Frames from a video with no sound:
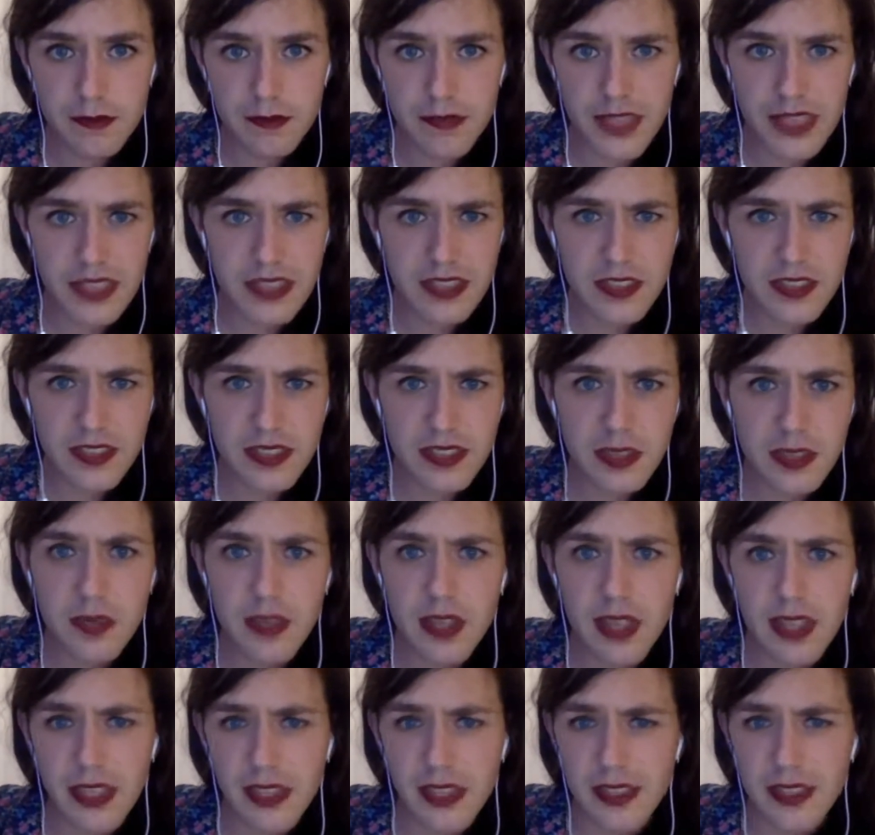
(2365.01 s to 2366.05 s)
That just seemed
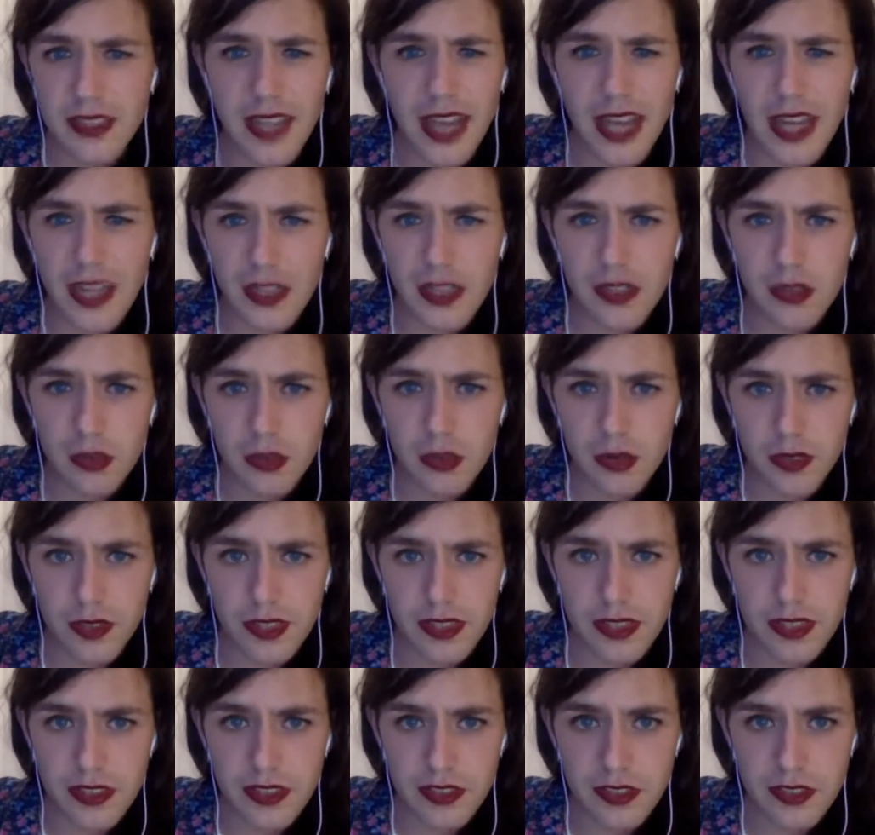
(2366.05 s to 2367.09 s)
like not a cool
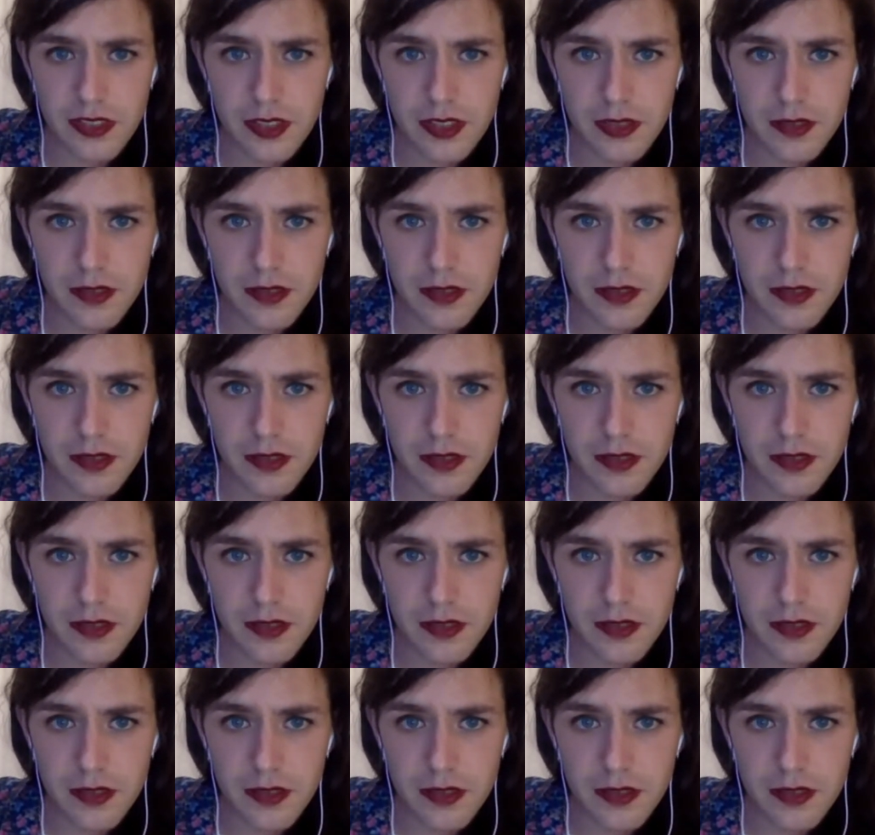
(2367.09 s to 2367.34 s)
thing to do.